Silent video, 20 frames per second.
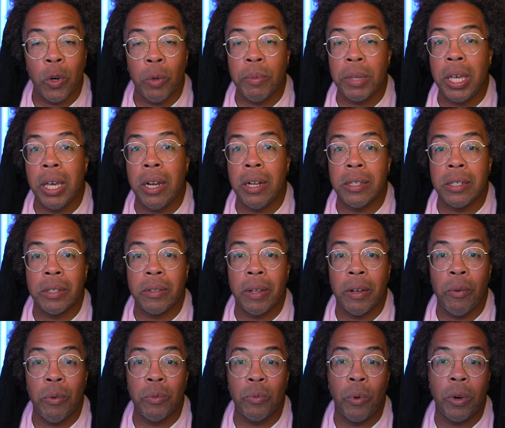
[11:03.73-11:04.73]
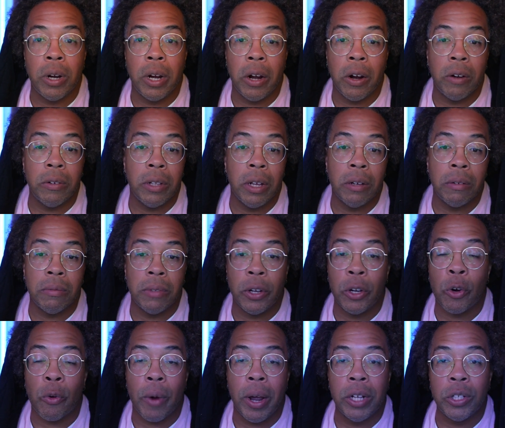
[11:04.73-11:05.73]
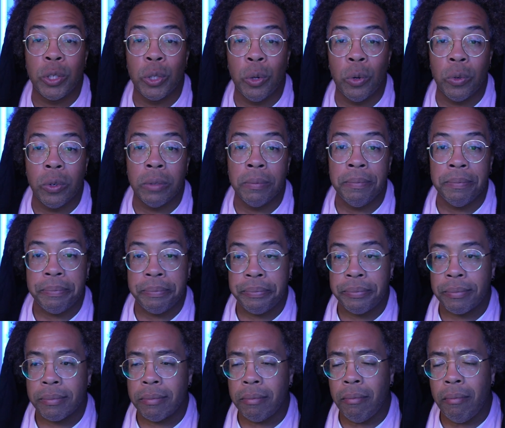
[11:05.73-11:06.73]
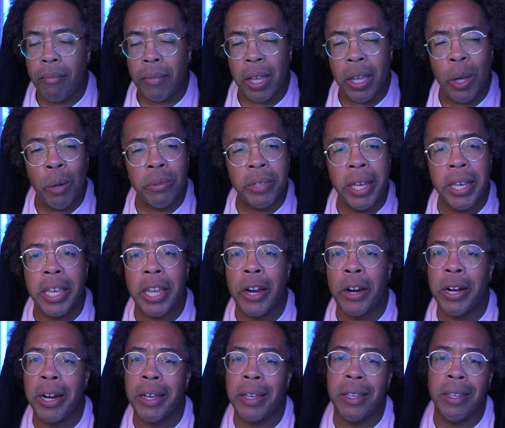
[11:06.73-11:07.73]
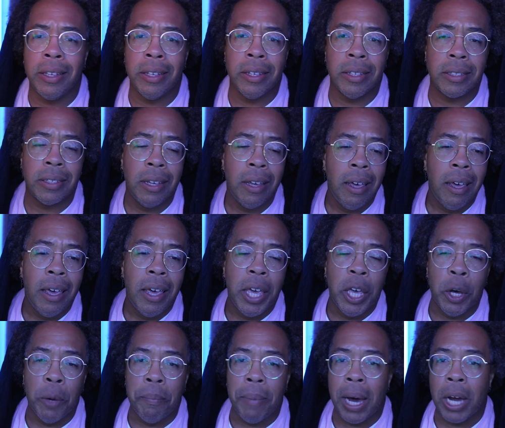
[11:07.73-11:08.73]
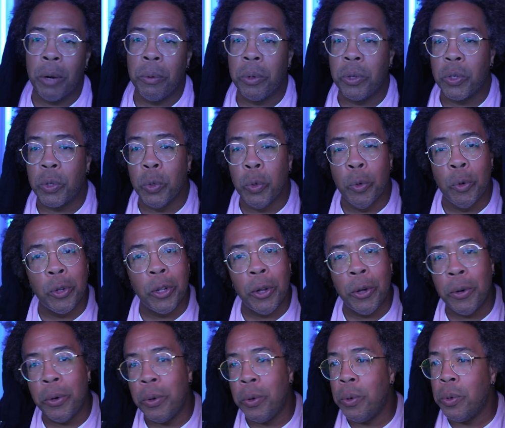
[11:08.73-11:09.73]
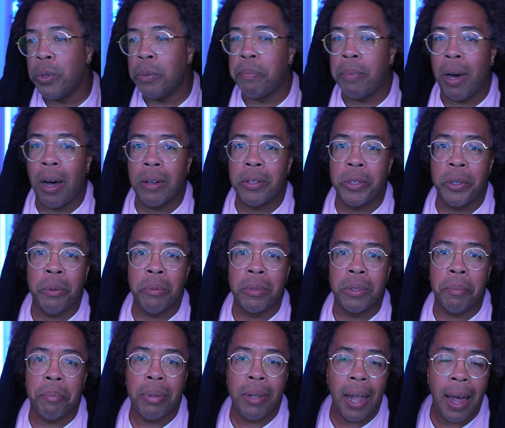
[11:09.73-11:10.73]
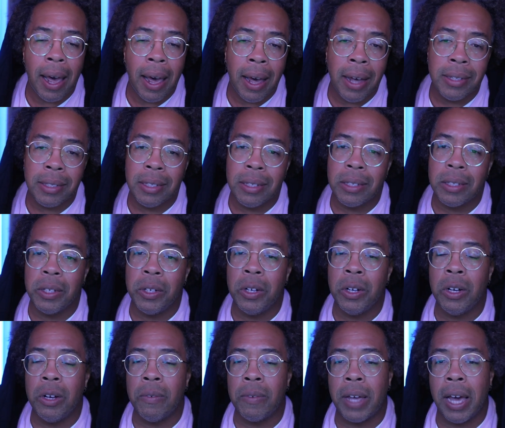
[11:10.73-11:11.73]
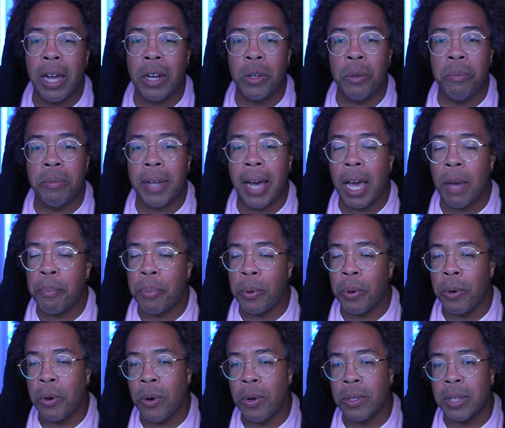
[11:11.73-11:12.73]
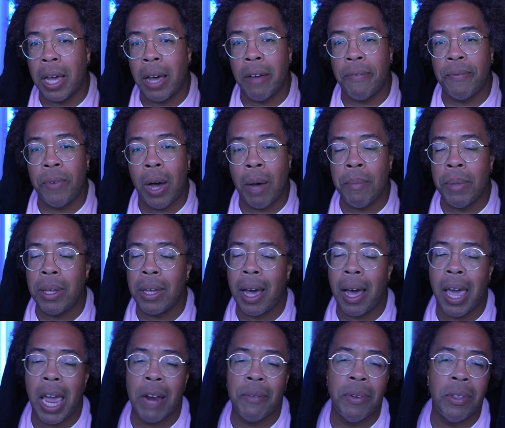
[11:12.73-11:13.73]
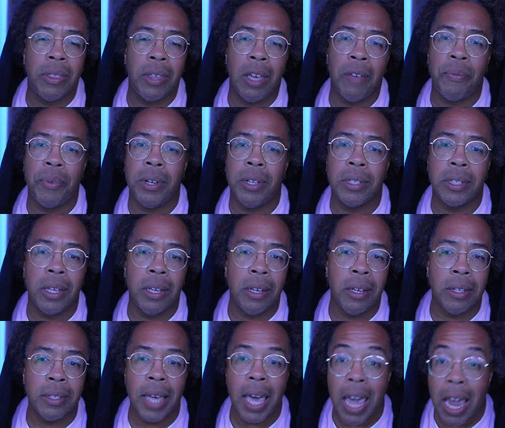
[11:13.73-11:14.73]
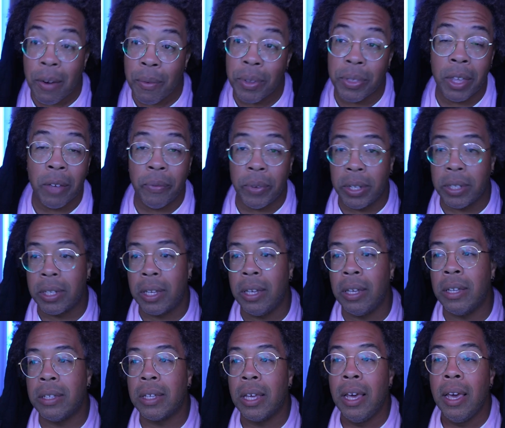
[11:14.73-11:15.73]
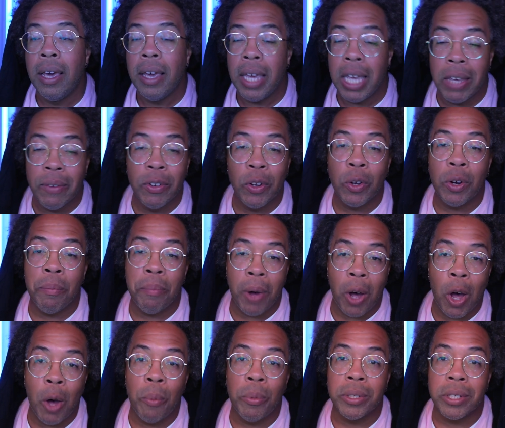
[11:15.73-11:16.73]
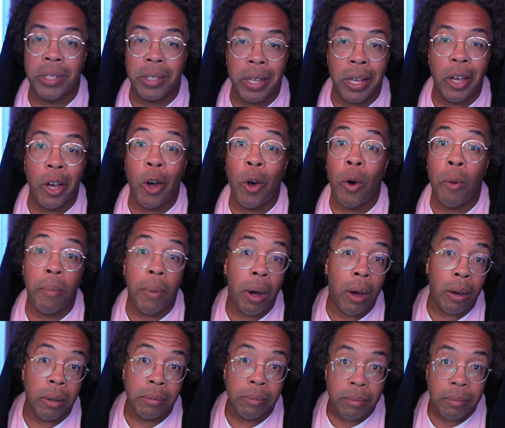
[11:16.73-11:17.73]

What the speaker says: kids as if they was one of their grandchildren, helped take care of their kids. Helped buy them school clothes, bought them supplies and stuff, got them diapers, got everything for these kids. Everything for these kids, even though the mom was a stay-at-home mom.